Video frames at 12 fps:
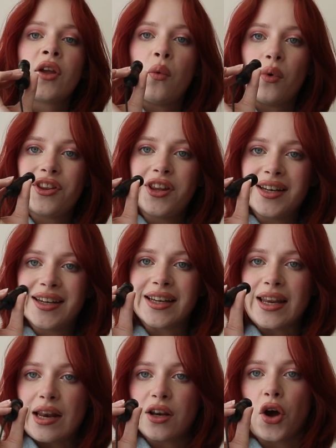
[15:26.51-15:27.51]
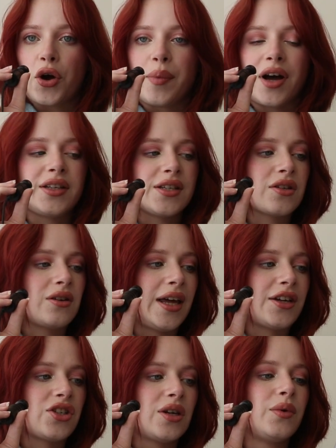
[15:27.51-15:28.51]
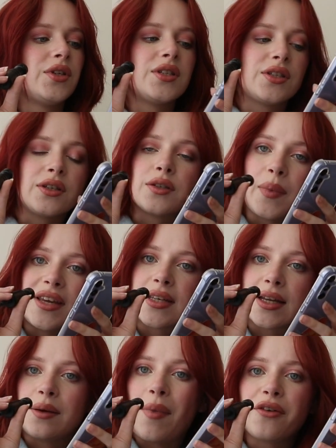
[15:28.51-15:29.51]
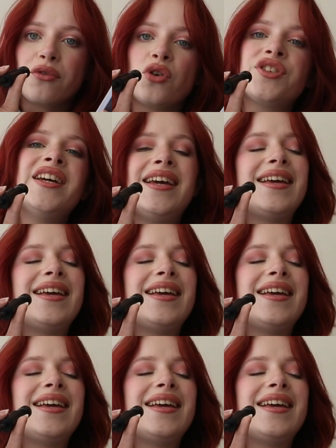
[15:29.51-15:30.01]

One thing that I didn't know about this collection, which is just basically my fault,